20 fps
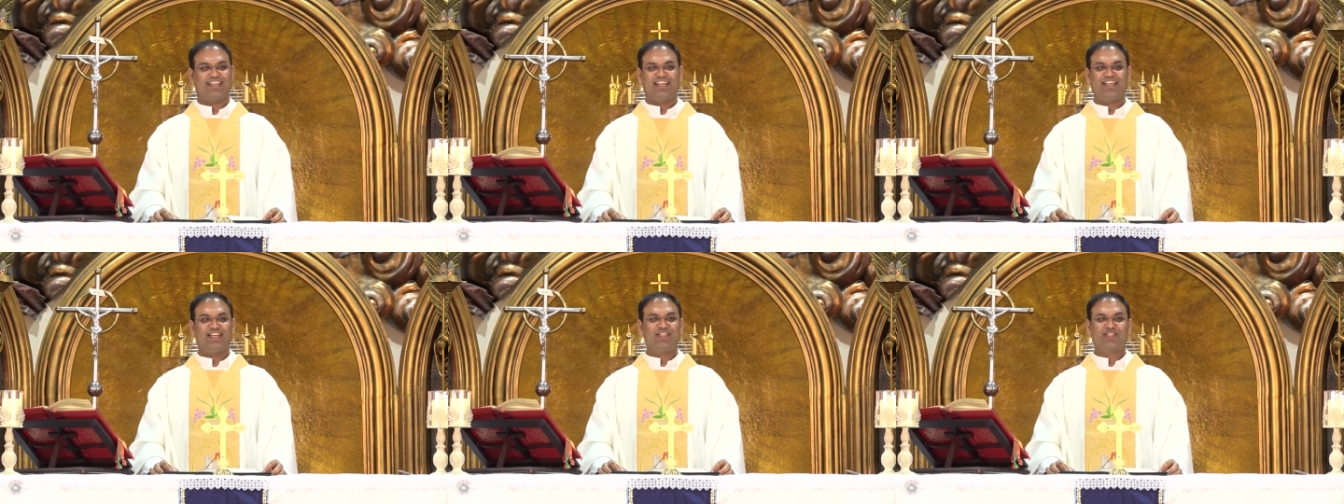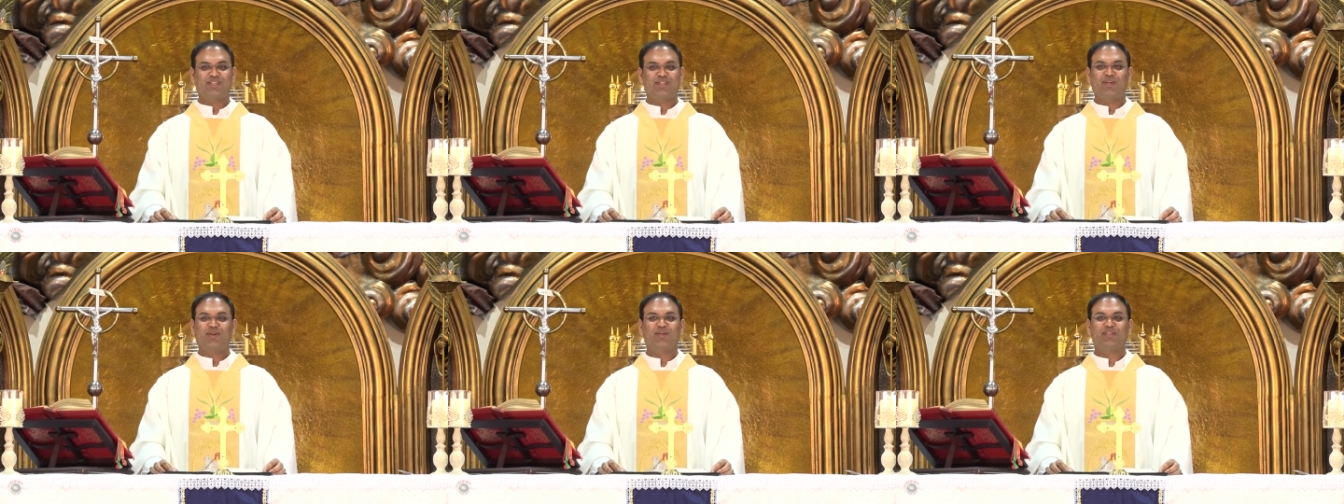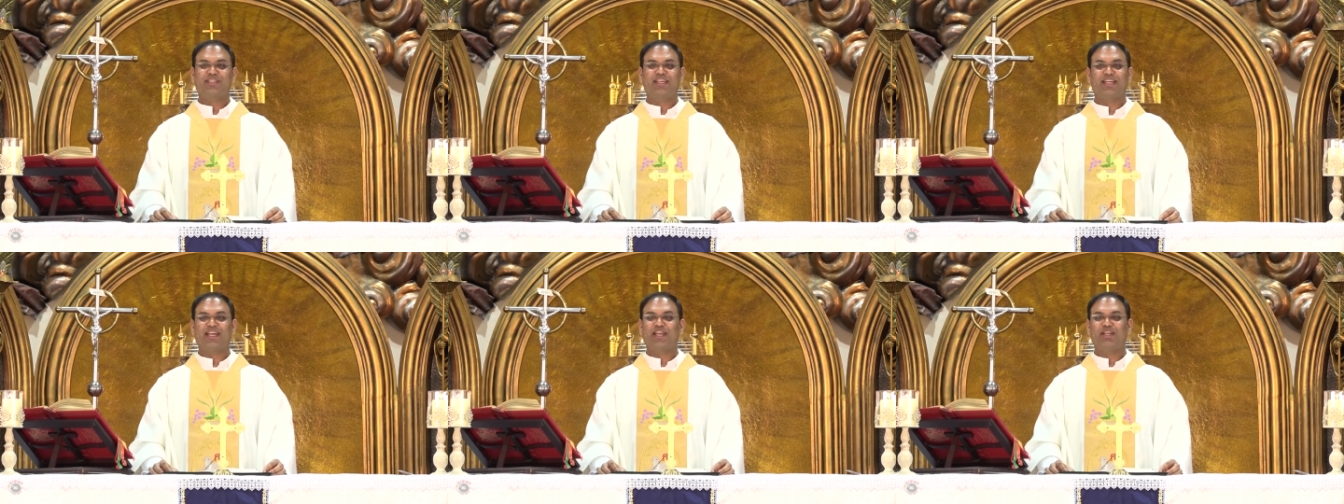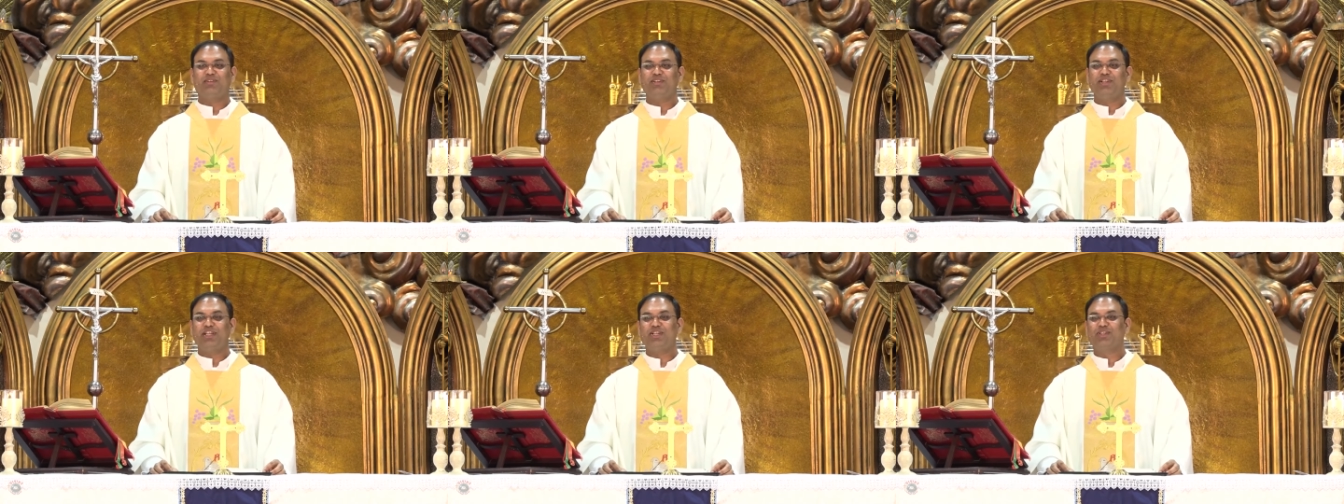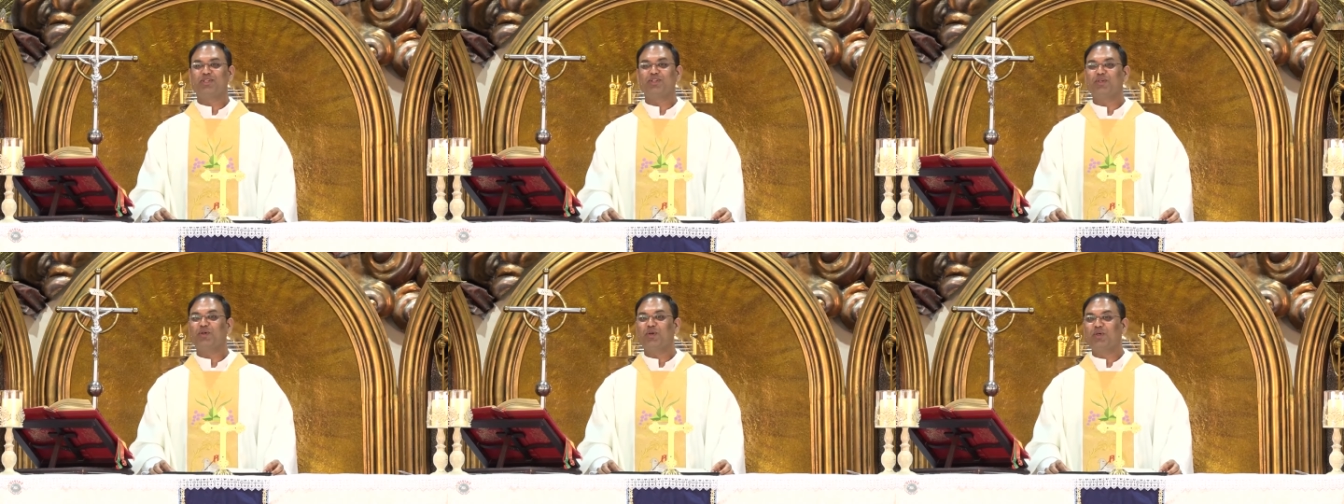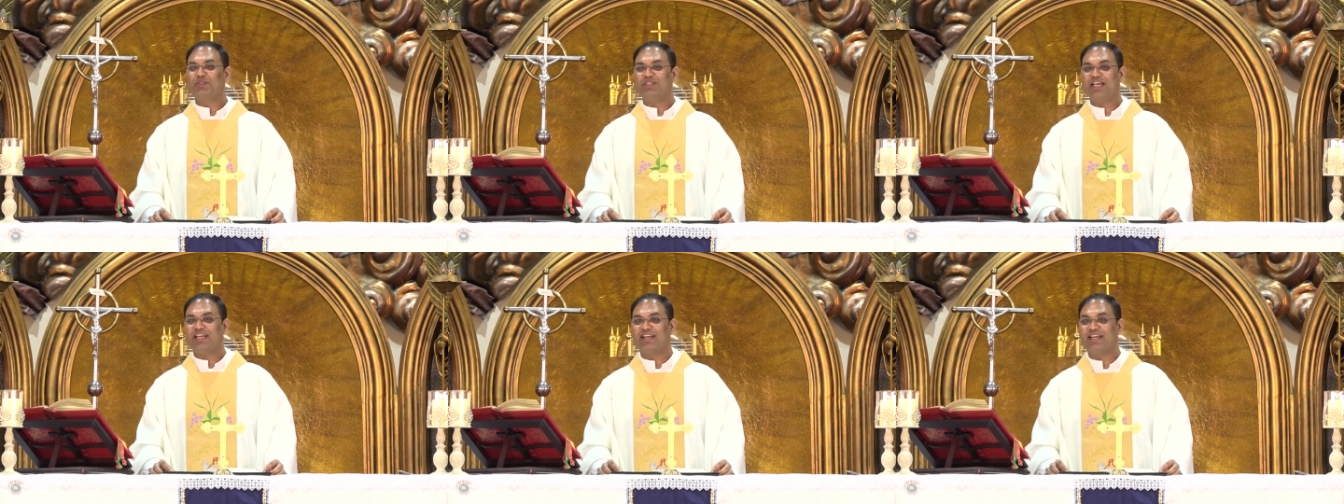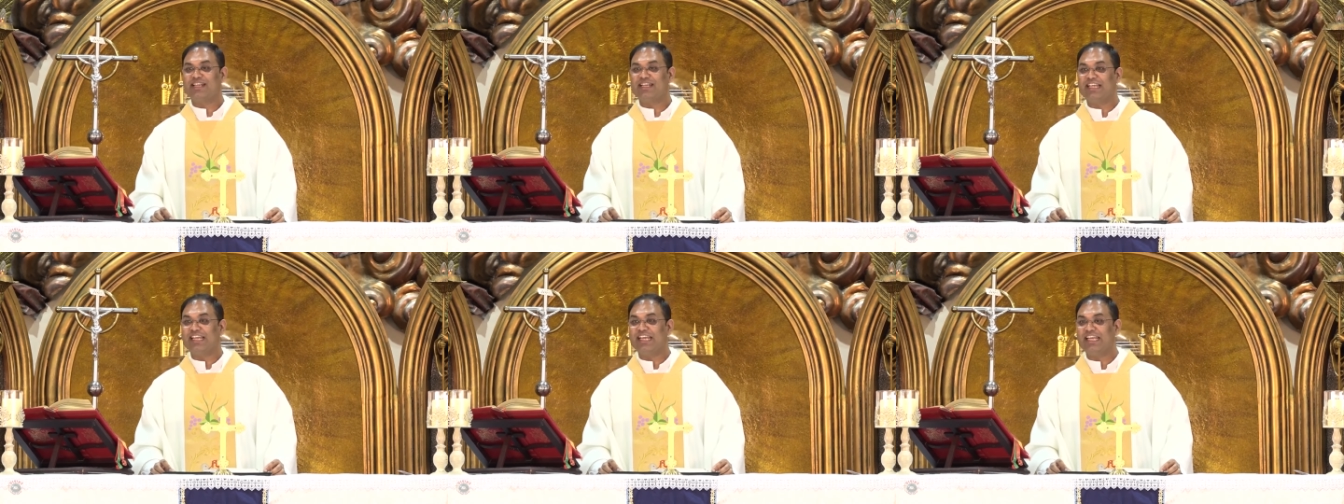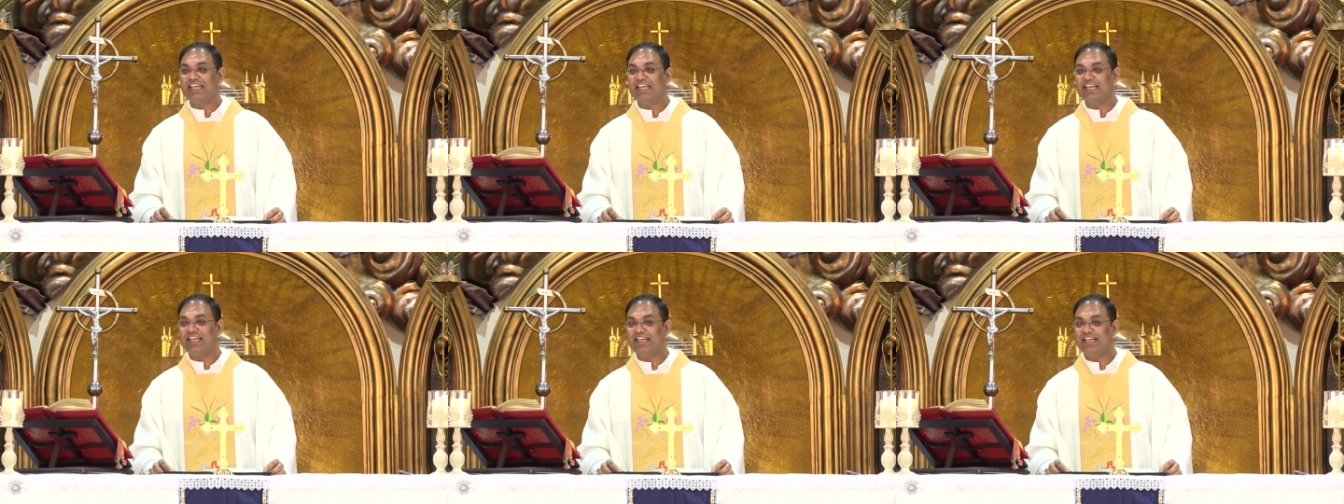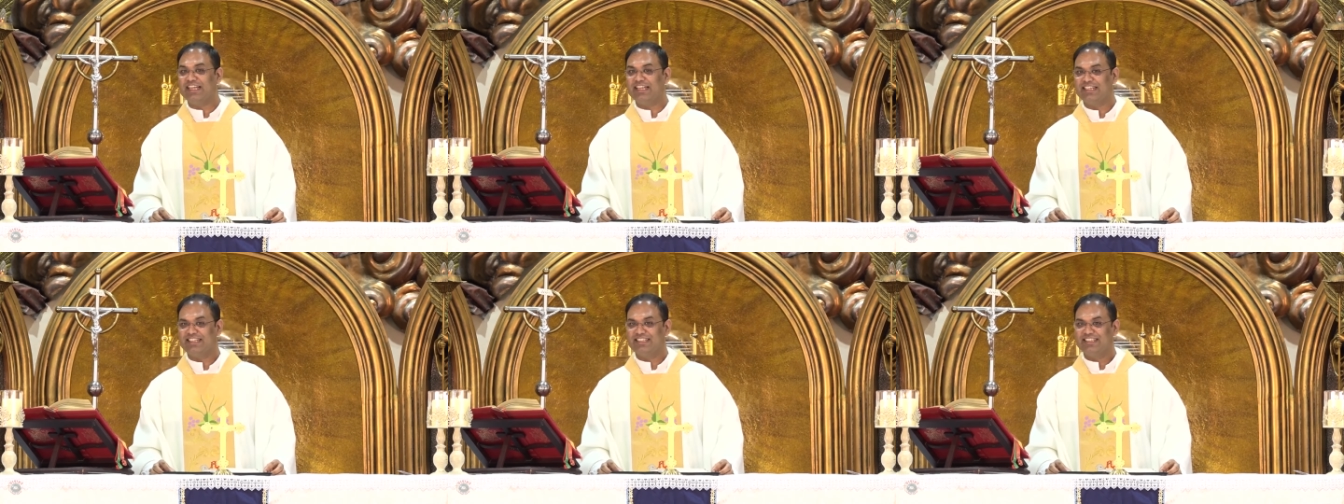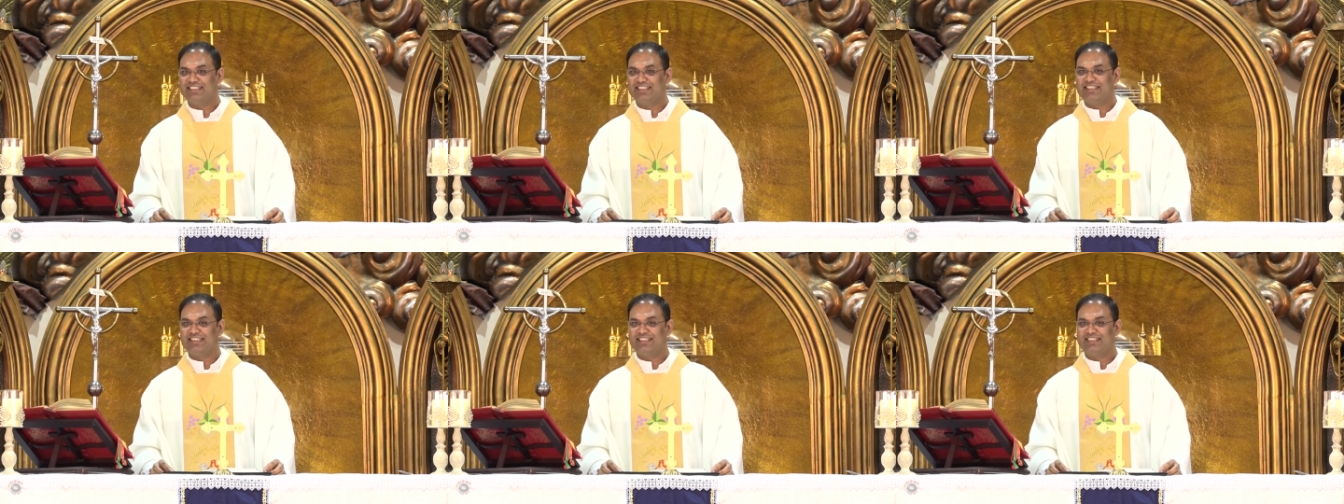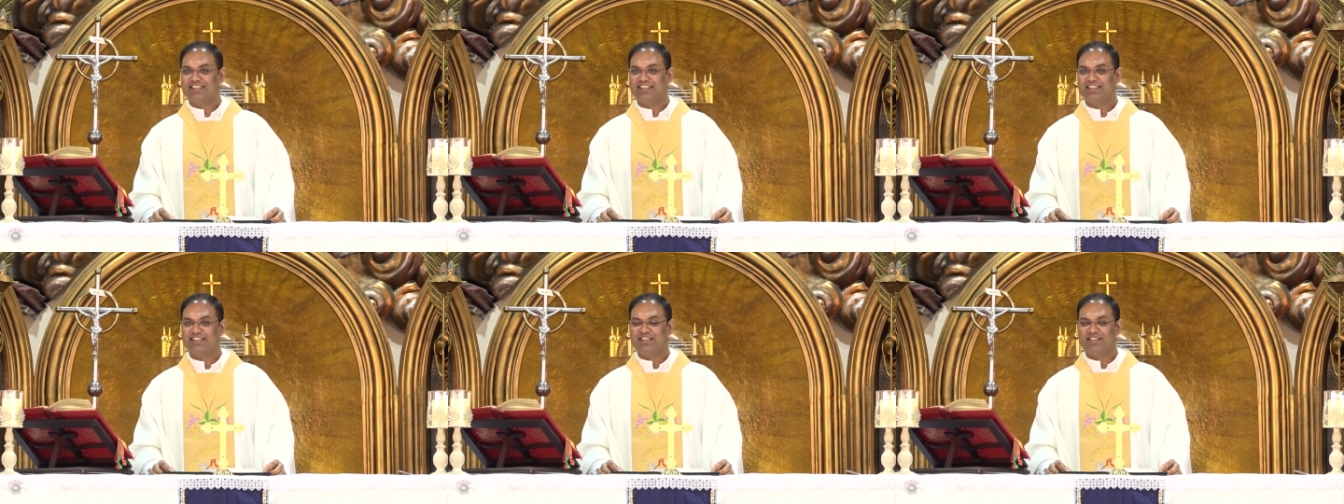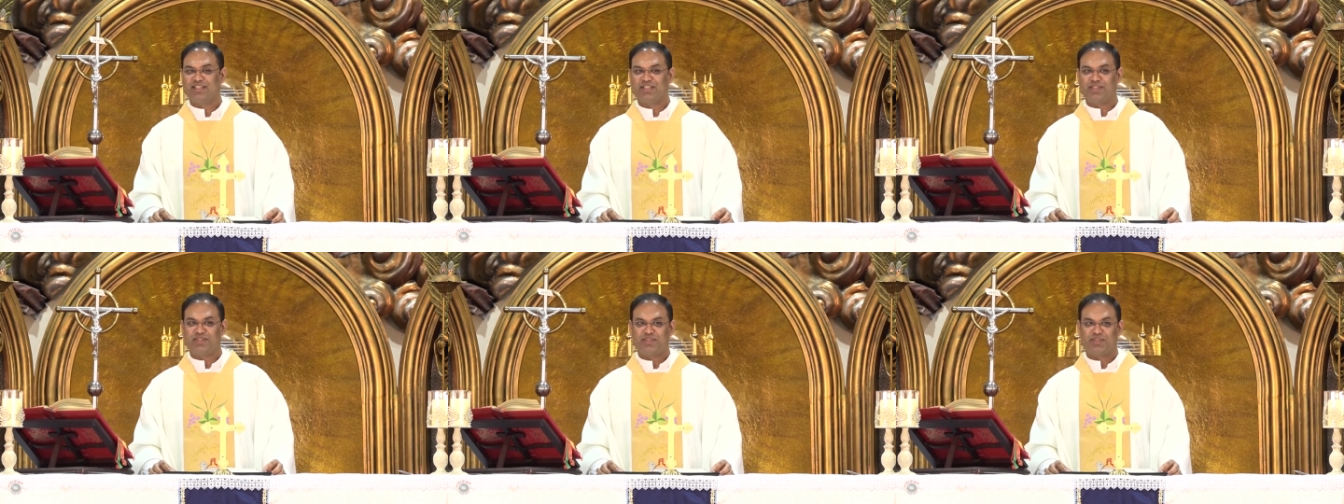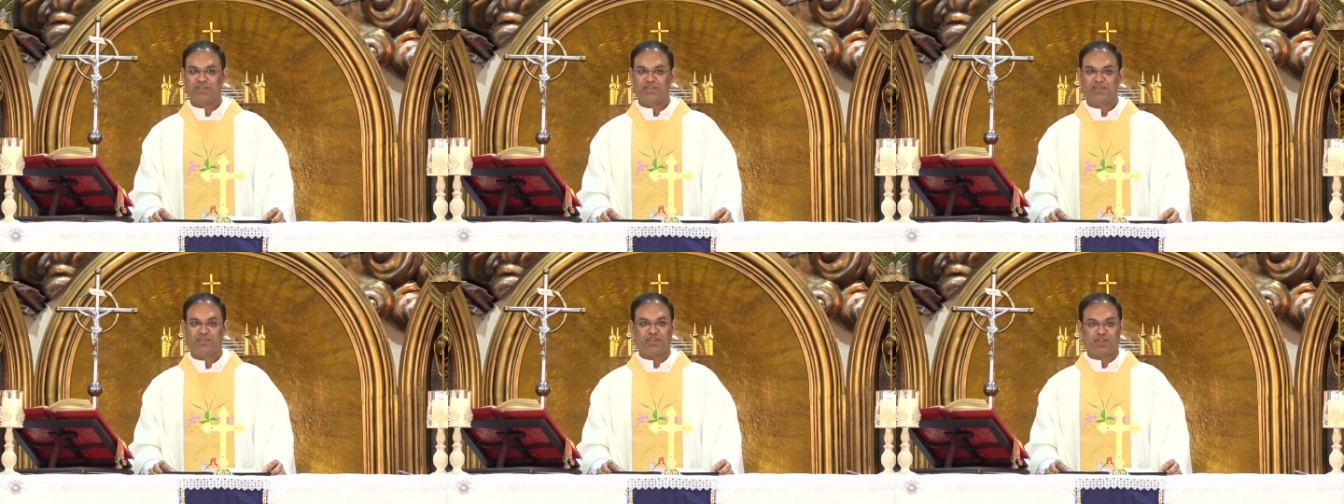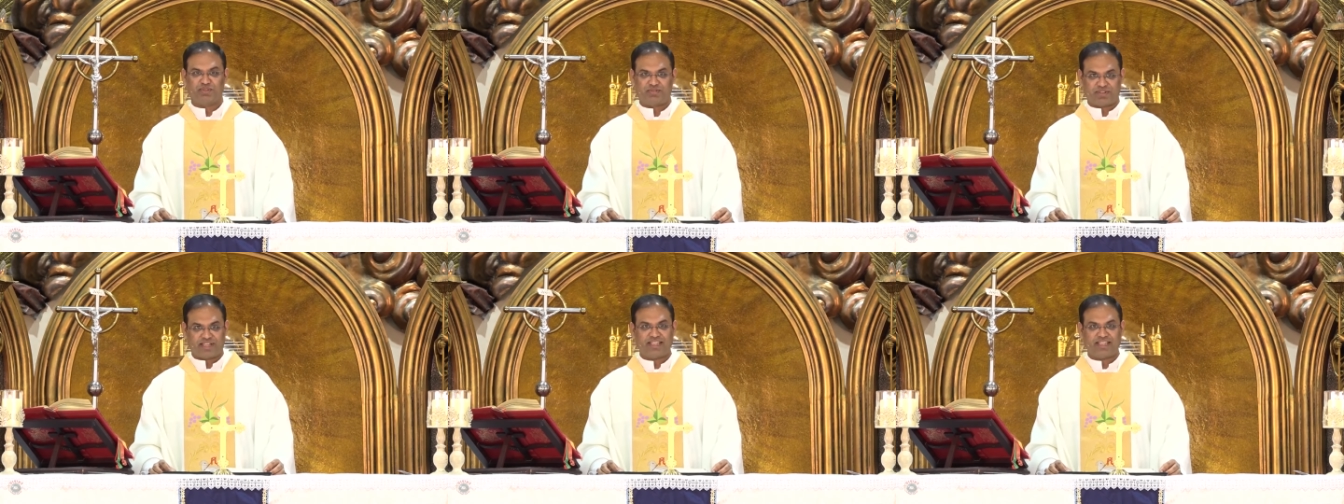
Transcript: It is not that I need to go there and heal. Do you